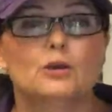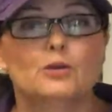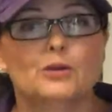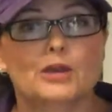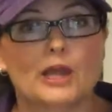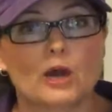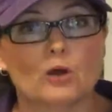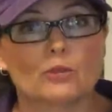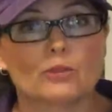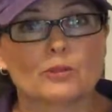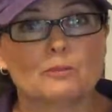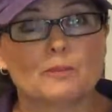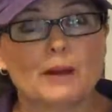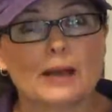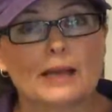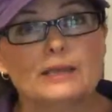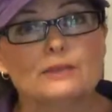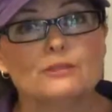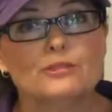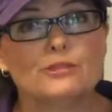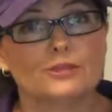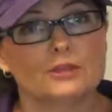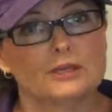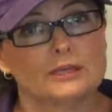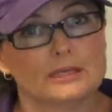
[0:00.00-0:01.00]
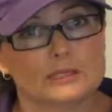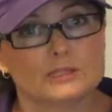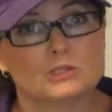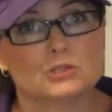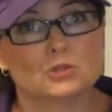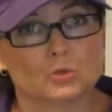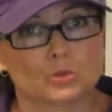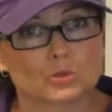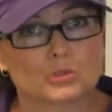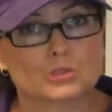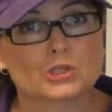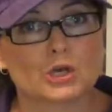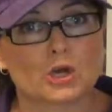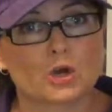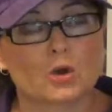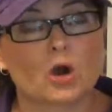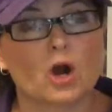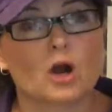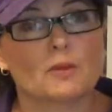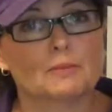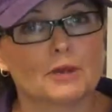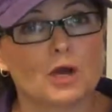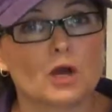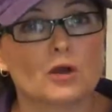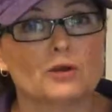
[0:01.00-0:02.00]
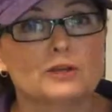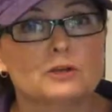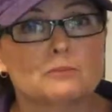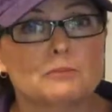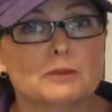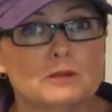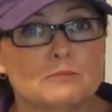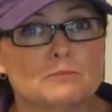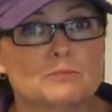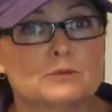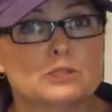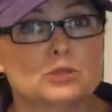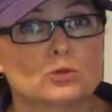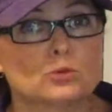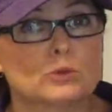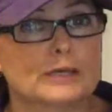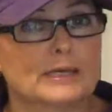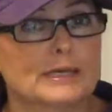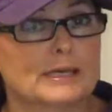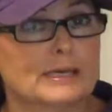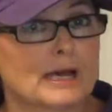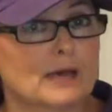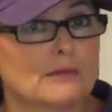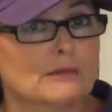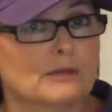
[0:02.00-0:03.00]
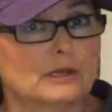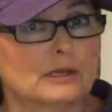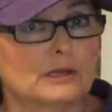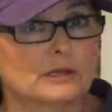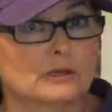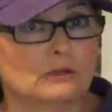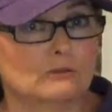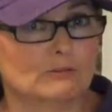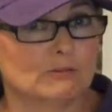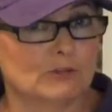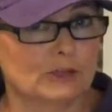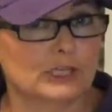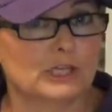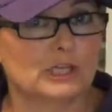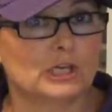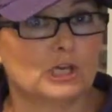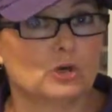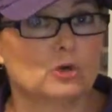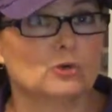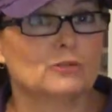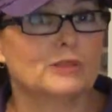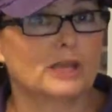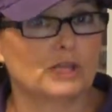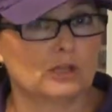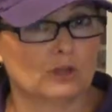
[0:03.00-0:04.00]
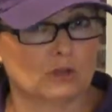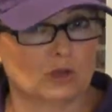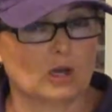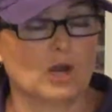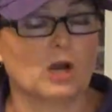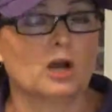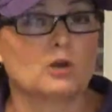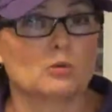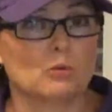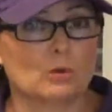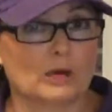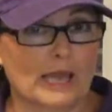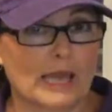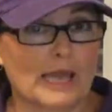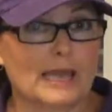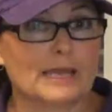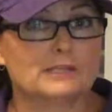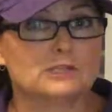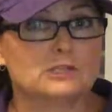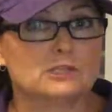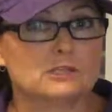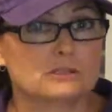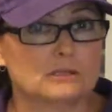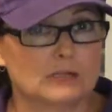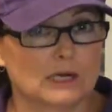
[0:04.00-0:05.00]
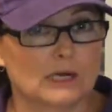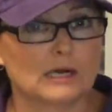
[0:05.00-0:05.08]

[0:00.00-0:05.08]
Now the main thing is also I'm going to be doing another little video that I will add